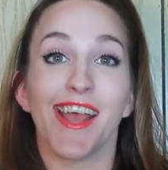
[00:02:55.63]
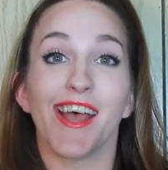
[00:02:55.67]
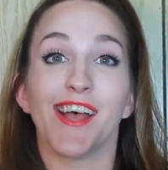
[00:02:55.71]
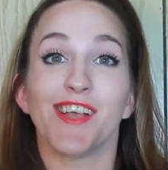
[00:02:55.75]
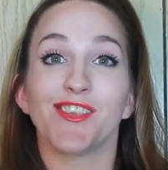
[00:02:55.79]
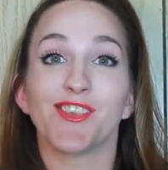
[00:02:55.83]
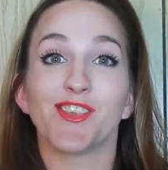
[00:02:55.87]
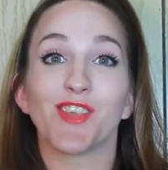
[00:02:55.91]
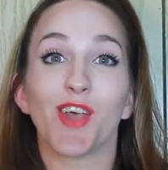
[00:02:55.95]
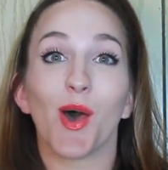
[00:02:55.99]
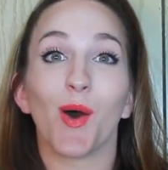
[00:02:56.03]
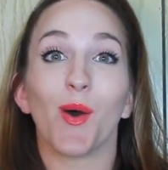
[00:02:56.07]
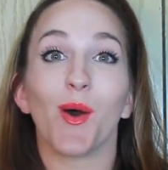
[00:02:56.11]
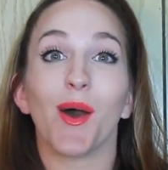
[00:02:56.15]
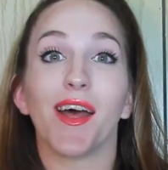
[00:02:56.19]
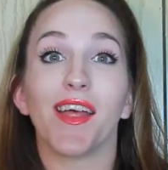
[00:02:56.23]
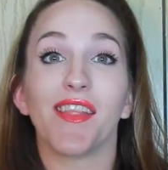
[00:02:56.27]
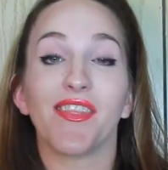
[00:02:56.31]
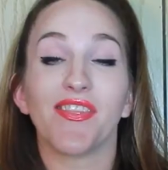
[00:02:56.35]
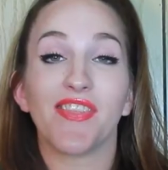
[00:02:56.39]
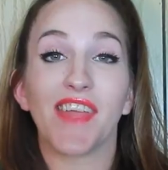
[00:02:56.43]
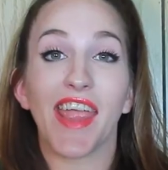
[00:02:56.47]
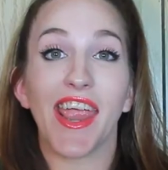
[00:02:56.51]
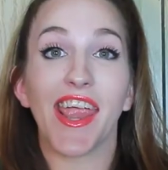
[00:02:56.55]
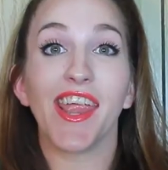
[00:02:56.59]
So
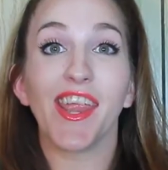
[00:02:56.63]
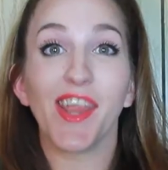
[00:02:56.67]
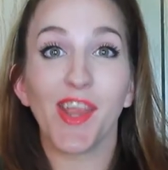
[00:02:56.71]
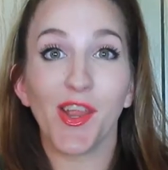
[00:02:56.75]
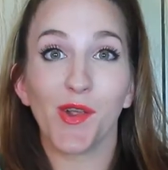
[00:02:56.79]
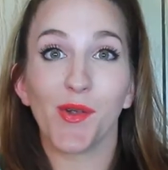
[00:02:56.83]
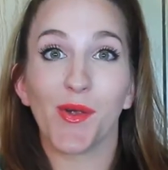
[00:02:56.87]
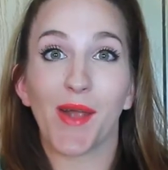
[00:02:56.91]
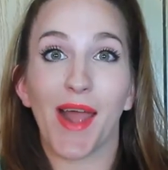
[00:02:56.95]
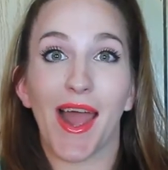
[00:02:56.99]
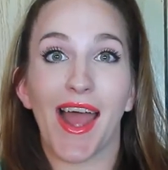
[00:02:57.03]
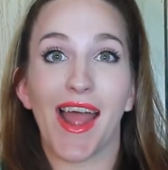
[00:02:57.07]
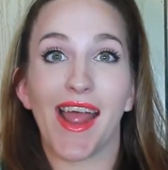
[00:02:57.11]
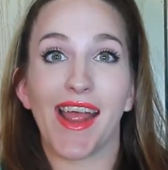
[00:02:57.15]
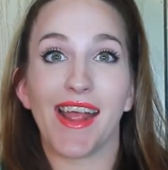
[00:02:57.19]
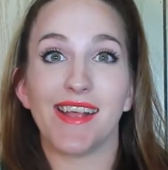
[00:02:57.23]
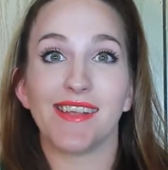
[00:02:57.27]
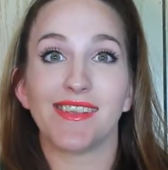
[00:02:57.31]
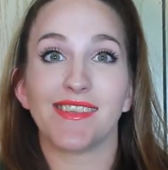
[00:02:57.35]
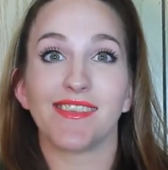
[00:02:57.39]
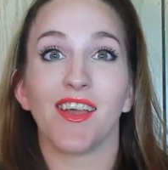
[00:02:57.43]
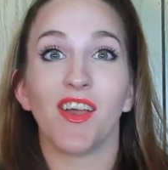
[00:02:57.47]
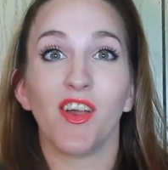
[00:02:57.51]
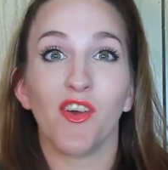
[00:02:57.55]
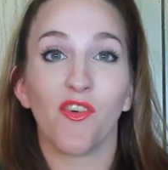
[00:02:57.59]
thank you
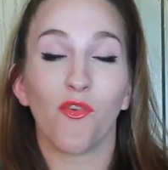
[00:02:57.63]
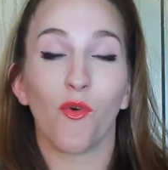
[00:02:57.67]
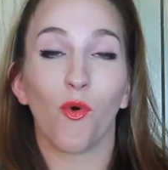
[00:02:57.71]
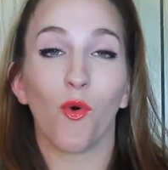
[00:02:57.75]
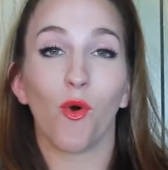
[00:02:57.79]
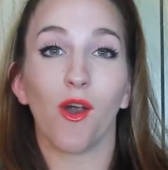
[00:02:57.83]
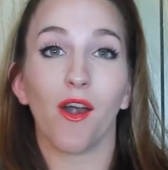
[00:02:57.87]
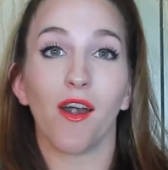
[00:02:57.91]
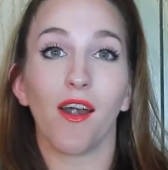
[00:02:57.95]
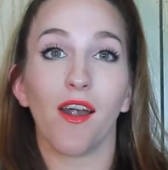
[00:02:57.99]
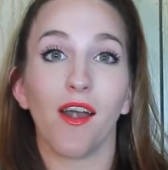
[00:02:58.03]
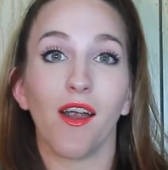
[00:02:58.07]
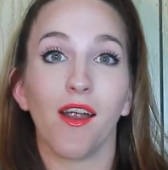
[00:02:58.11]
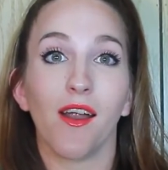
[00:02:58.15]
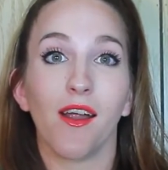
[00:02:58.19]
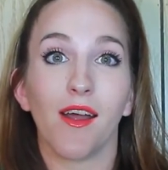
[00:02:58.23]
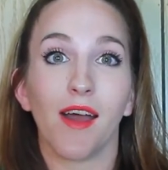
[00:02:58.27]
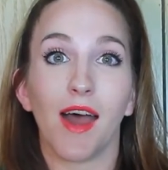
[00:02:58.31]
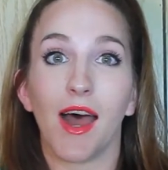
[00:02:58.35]
guys for